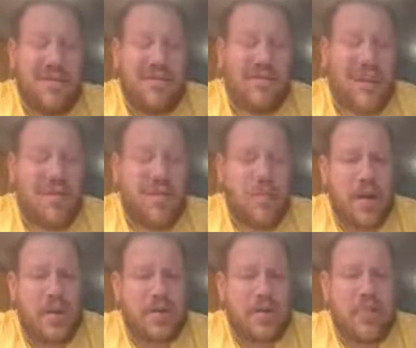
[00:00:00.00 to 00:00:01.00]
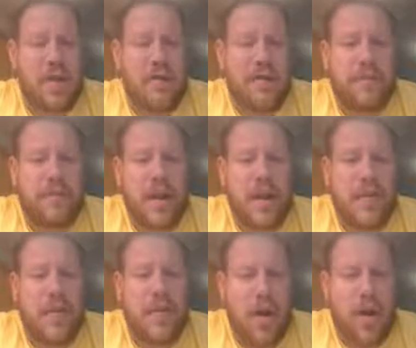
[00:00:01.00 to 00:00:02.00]
almost everywhere. So it's being fought in
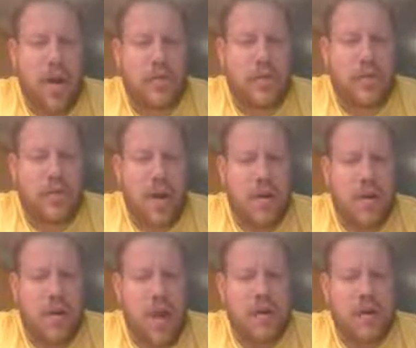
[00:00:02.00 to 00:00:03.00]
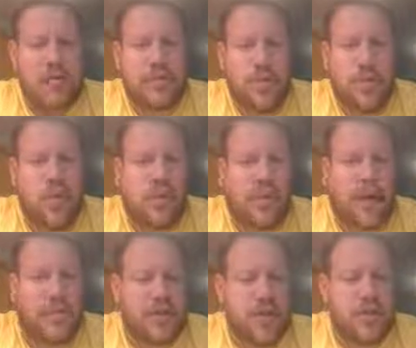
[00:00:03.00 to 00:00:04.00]
the Americas over here, obviously where the war
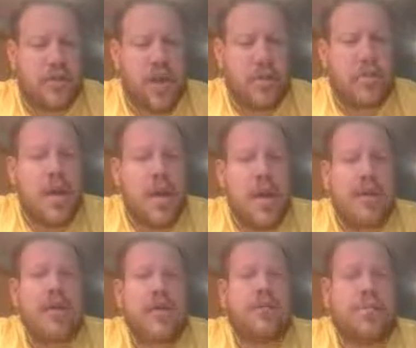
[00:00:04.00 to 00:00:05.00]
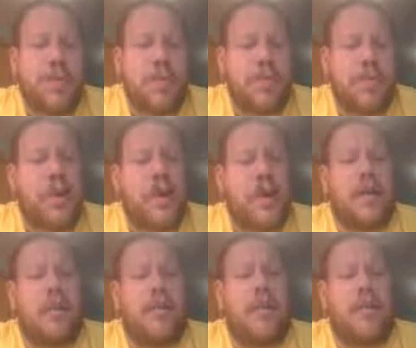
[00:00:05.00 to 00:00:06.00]
kind of starts up. It's also being fought
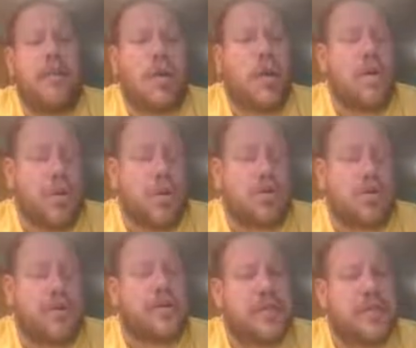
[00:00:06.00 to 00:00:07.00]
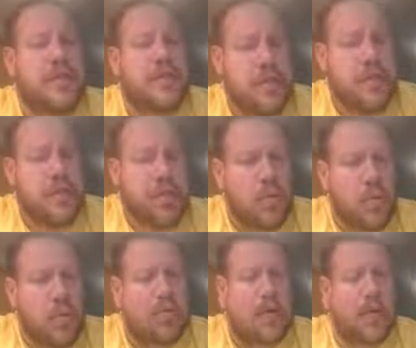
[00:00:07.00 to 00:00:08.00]
in Europe, where it's called the 7 Years' War.
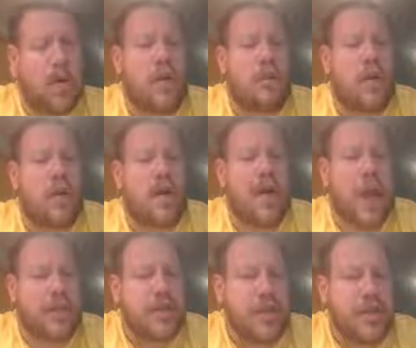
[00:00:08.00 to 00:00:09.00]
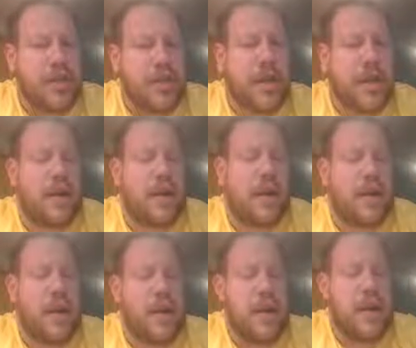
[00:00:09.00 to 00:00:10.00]
It's being fought in Asia and in
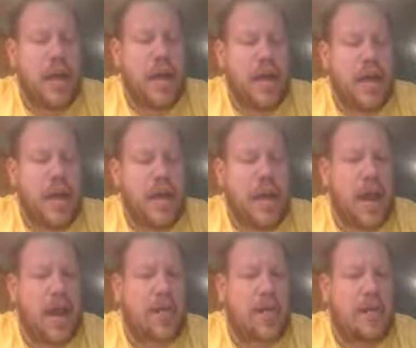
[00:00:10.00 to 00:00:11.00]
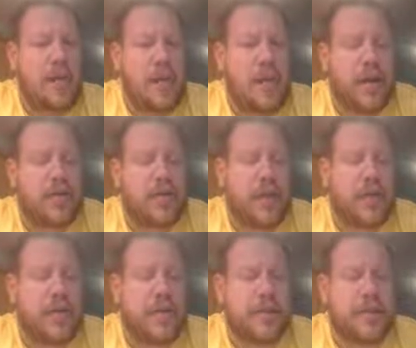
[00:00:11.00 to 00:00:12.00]
India and the
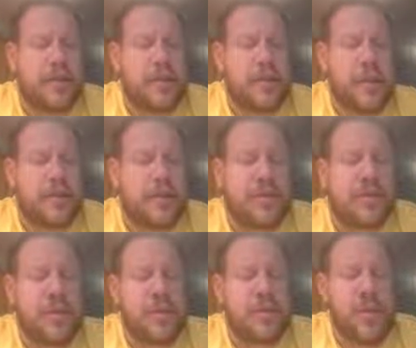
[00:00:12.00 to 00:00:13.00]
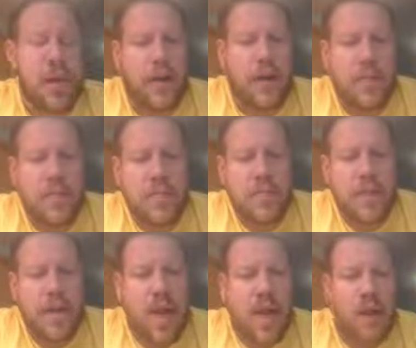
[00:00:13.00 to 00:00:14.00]
South Pacific as well,
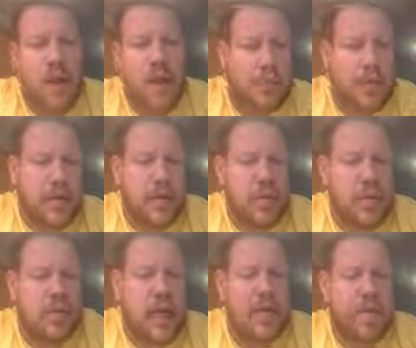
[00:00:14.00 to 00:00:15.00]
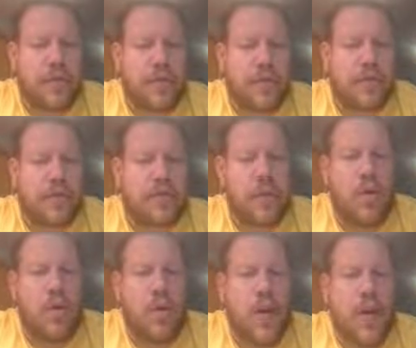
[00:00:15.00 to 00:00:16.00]
and also a little bit in the coast of Africa too.
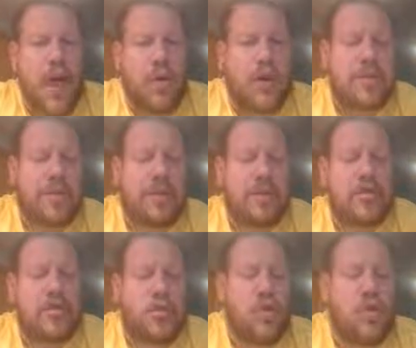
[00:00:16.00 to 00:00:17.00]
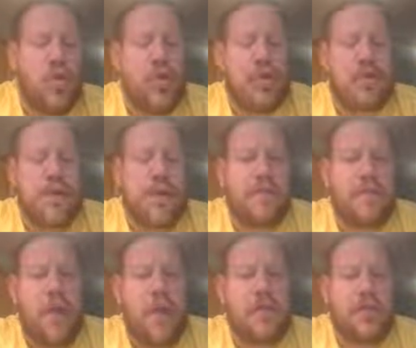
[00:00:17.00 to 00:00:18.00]
So in a way, it's the first world war is being
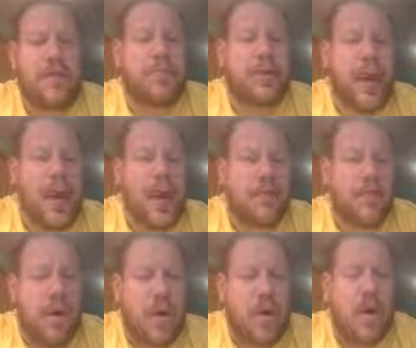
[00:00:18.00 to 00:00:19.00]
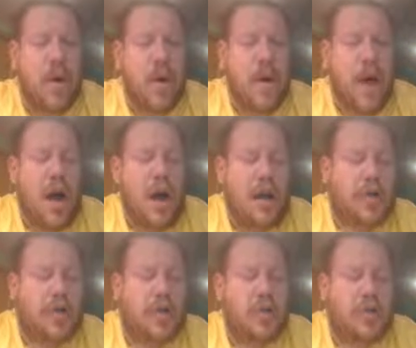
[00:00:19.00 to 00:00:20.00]
fought just about everywhere
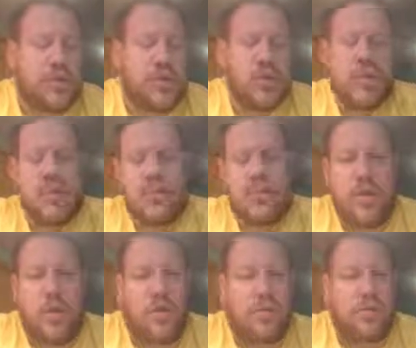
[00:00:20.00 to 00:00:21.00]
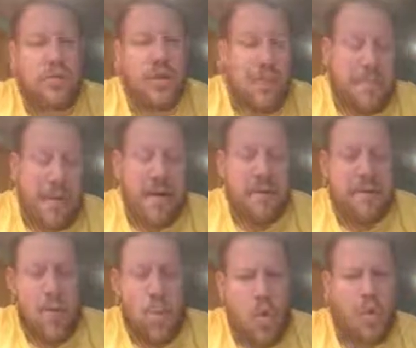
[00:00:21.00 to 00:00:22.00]
due to being a
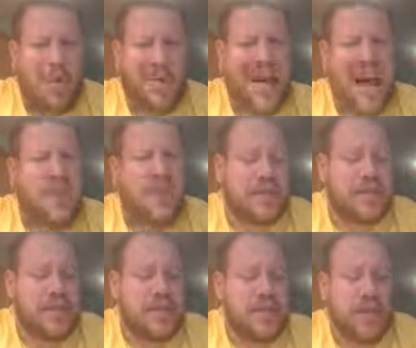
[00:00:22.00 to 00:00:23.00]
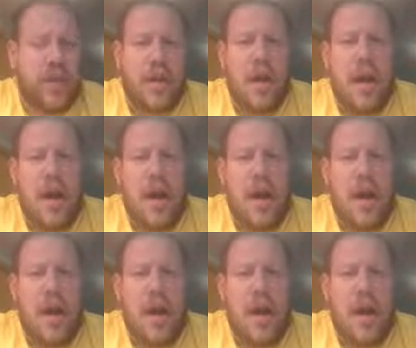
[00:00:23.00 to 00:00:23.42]
war about colonies essentially.